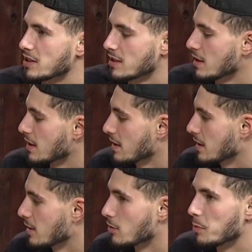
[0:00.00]
and more just a,
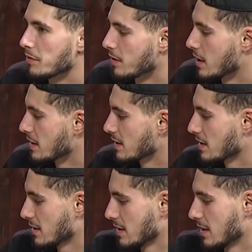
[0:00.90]
a group of
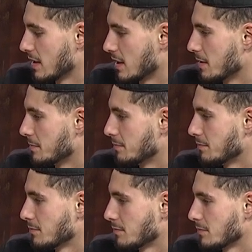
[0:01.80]
friends. Um,
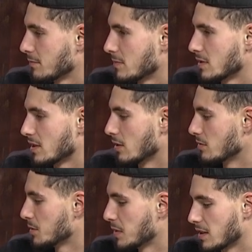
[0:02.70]
that's amazing. So
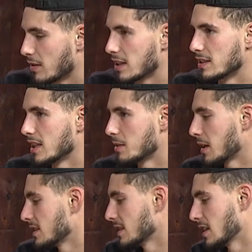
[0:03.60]
just being around them,
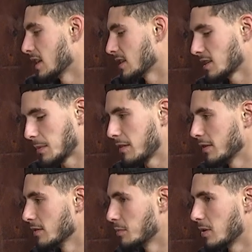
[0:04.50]
I think, I think is my
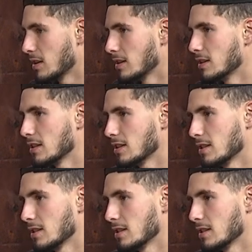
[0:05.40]
favorite part.